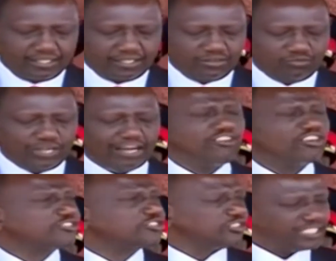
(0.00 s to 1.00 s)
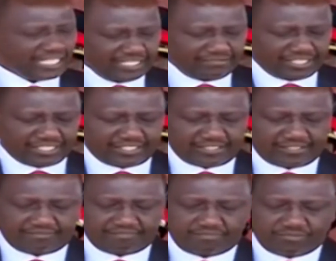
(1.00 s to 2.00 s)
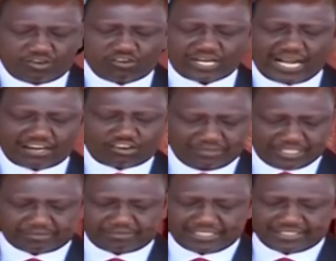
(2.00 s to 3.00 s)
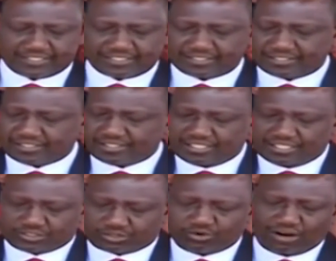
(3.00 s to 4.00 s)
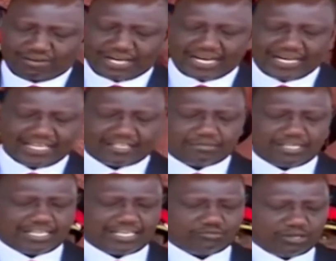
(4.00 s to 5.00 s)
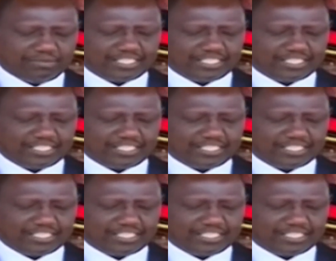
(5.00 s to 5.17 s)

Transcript: We have also delivered on our commitment to our gallant men and women